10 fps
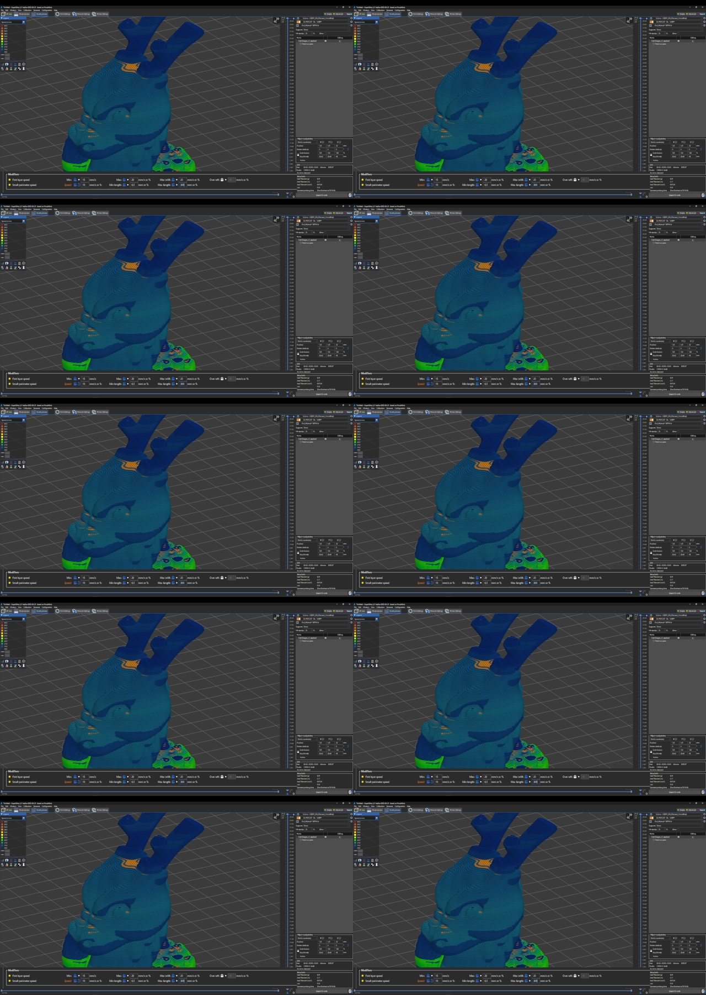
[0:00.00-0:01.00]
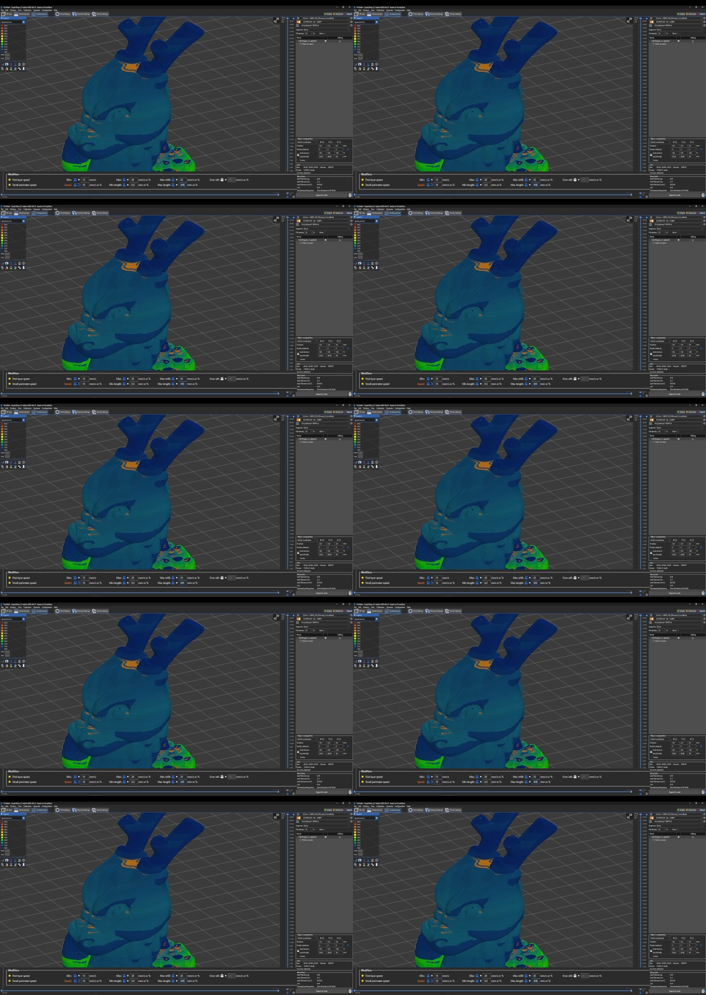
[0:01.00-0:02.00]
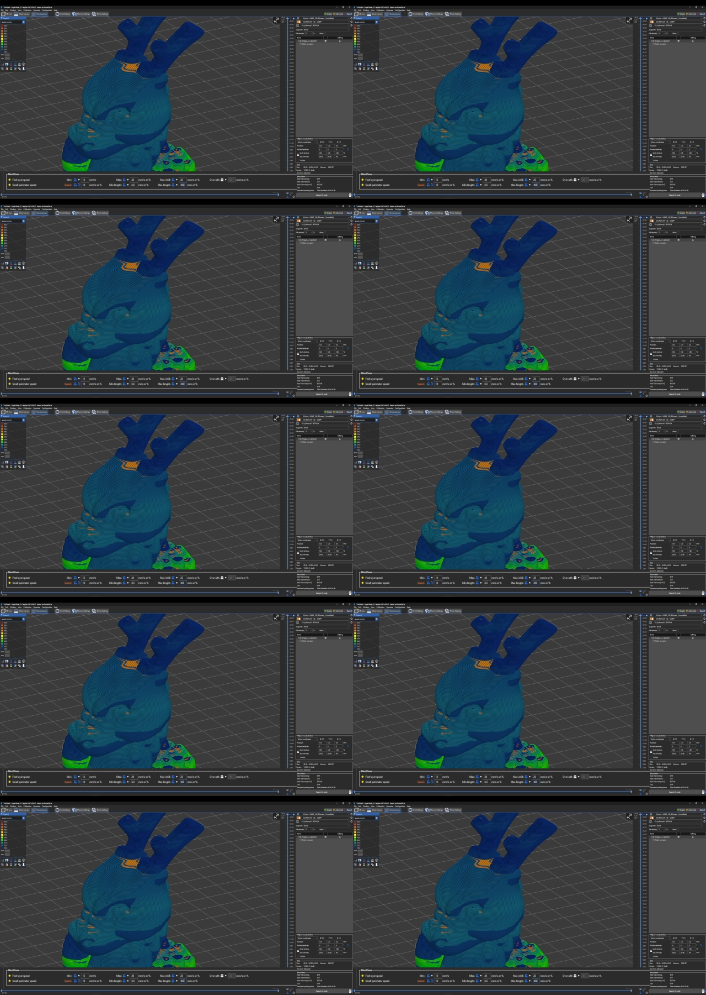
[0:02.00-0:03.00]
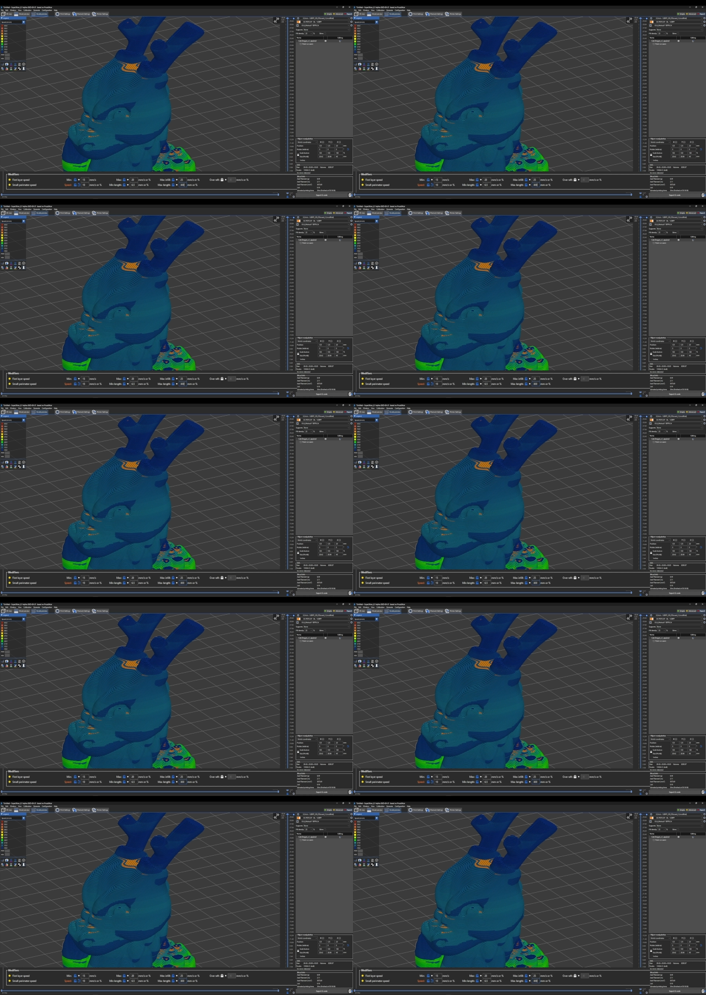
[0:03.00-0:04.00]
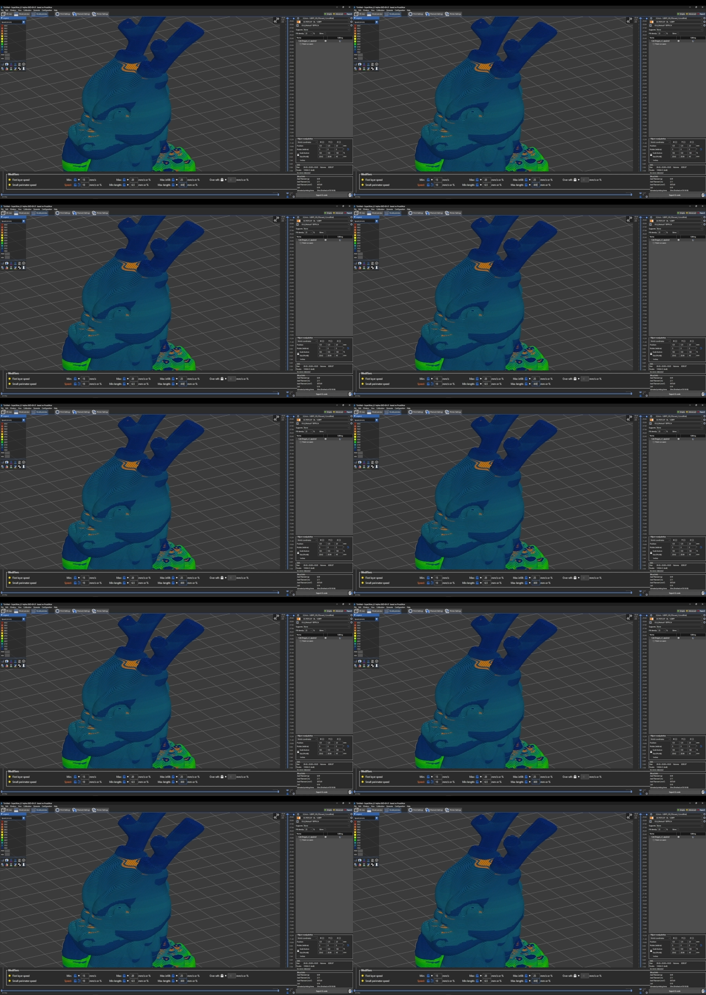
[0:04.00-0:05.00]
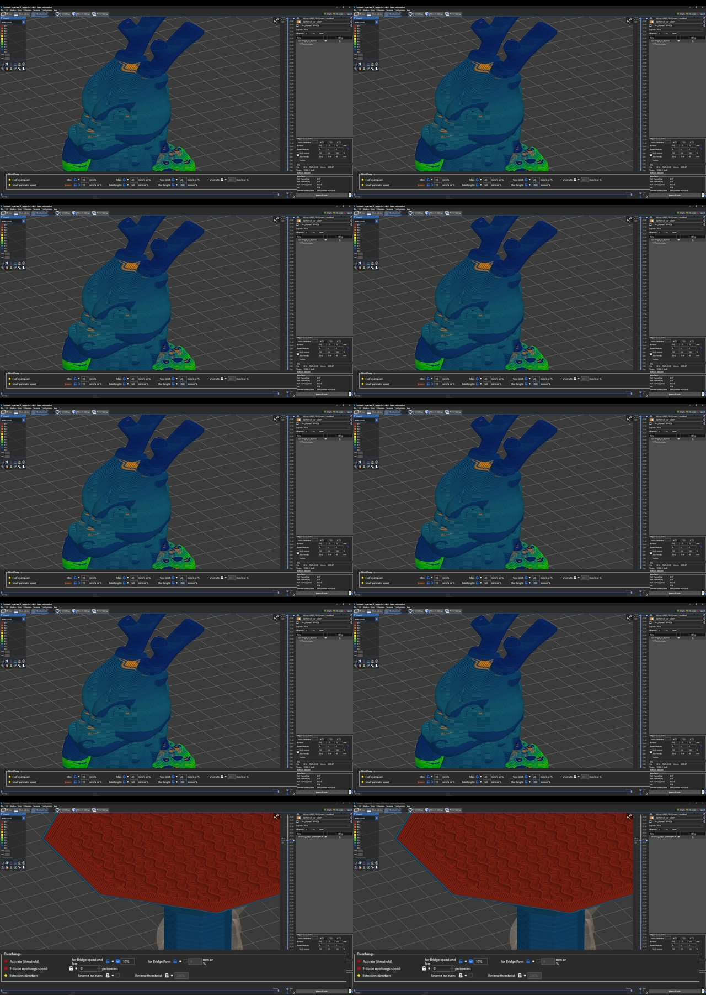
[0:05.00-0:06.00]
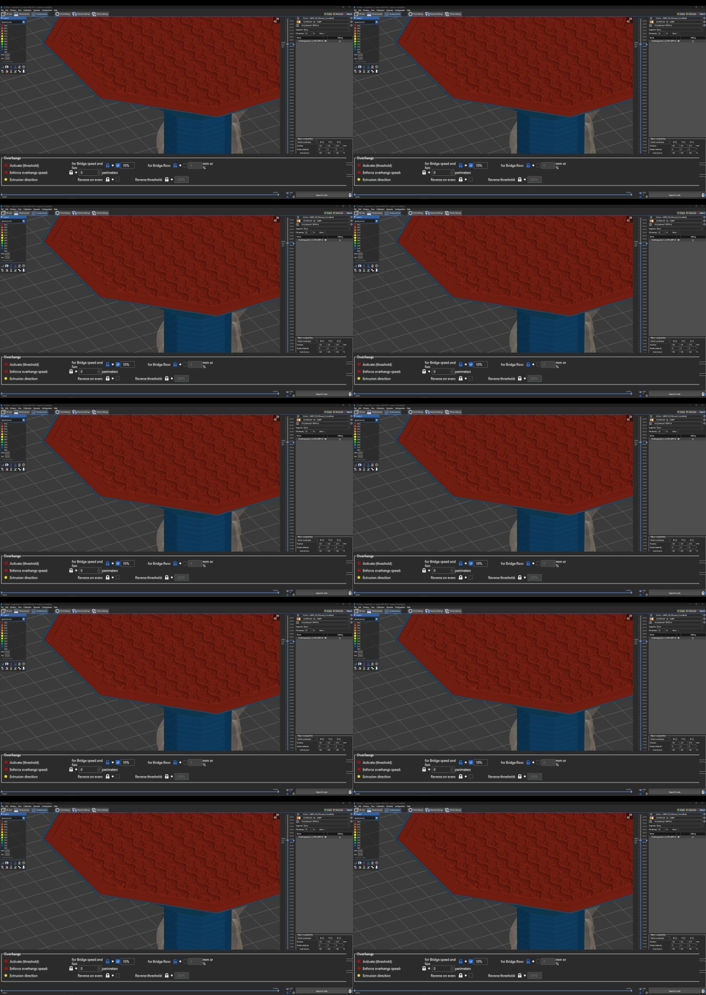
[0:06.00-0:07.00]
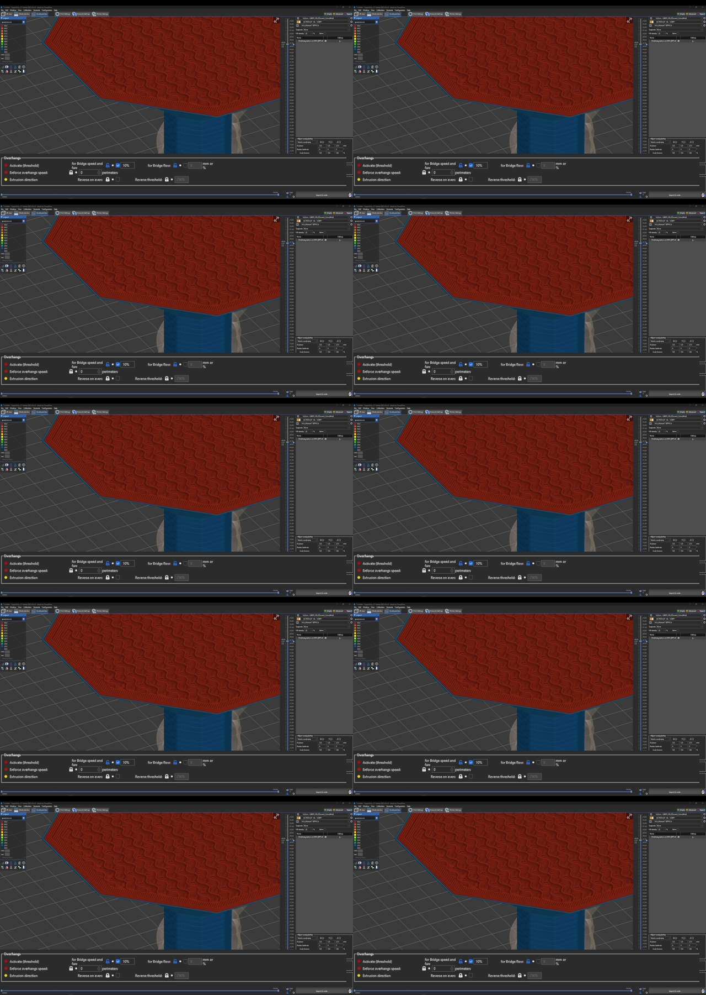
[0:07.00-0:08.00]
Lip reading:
No face is visible, so there are no lips to read.